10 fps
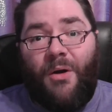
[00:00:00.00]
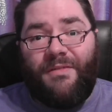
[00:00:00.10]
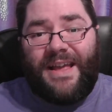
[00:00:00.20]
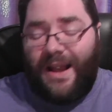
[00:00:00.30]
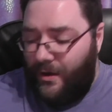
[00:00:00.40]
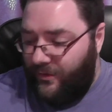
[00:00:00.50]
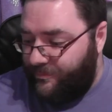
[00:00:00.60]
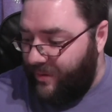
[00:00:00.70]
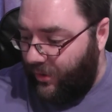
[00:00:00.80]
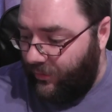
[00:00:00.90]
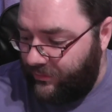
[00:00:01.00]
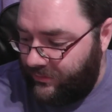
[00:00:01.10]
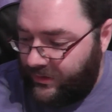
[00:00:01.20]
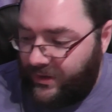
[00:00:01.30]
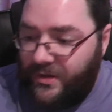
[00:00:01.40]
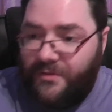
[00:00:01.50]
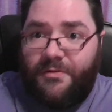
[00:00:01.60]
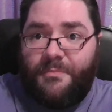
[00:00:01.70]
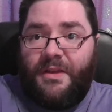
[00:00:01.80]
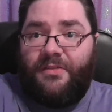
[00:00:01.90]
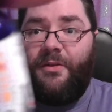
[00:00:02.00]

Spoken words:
of a glass bottle from this